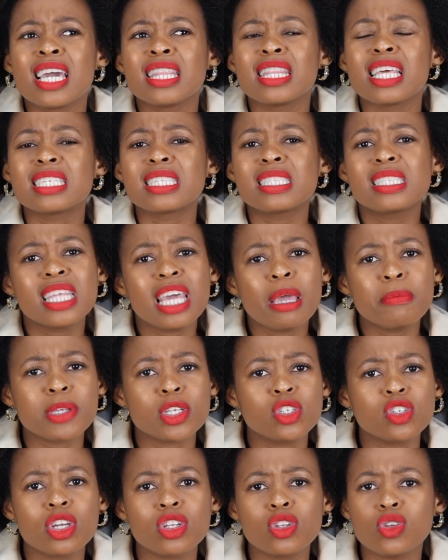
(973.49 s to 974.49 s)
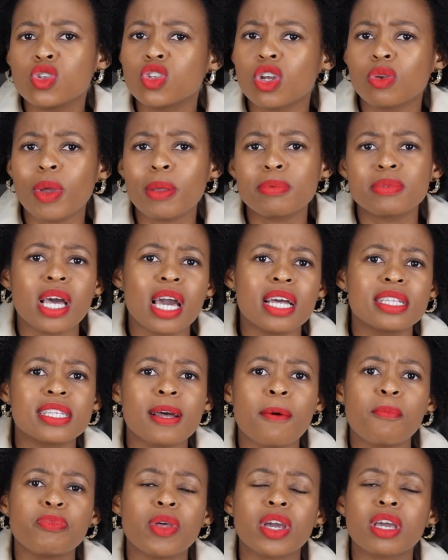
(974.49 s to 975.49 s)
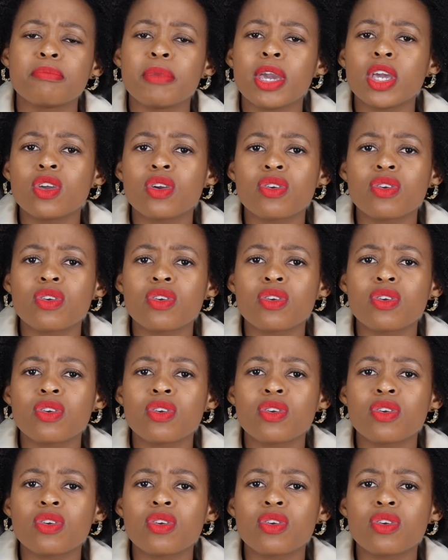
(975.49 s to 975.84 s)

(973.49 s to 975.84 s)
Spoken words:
There's themes that you can use on websites that can make